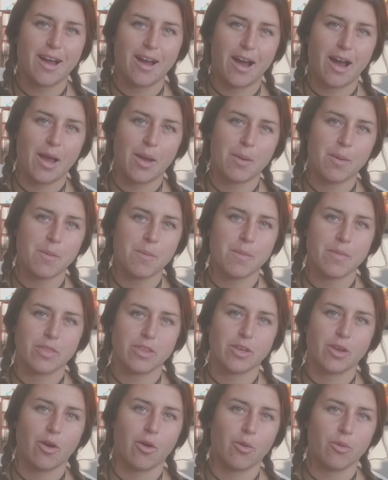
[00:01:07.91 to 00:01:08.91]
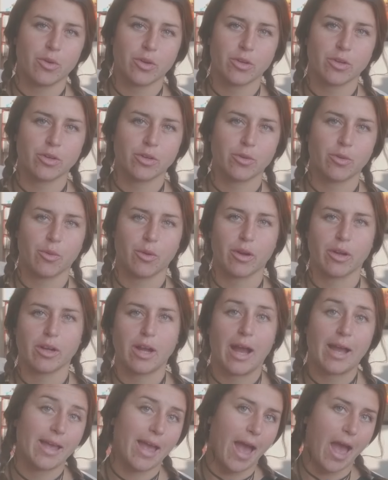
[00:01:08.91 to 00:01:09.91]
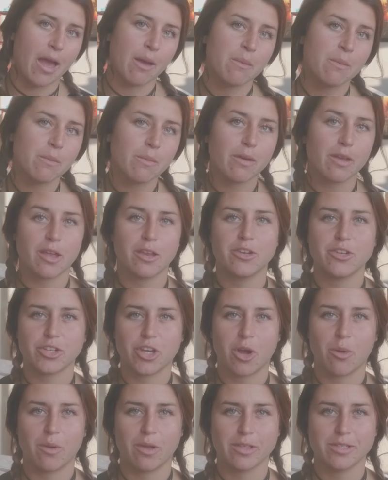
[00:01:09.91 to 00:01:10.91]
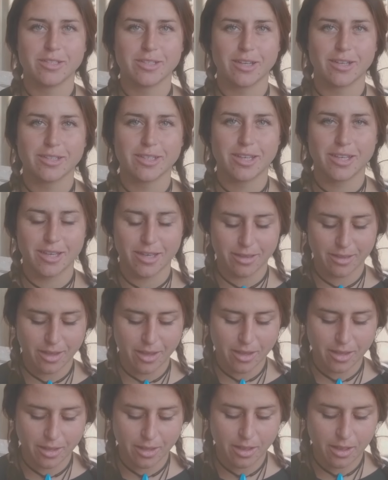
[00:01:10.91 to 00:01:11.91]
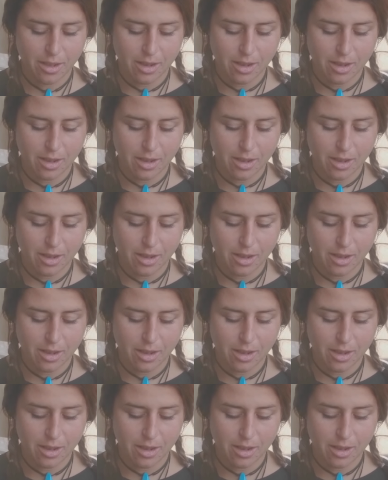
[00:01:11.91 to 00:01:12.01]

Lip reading: I'm the owner, or I am, Indigo Instinct Healing.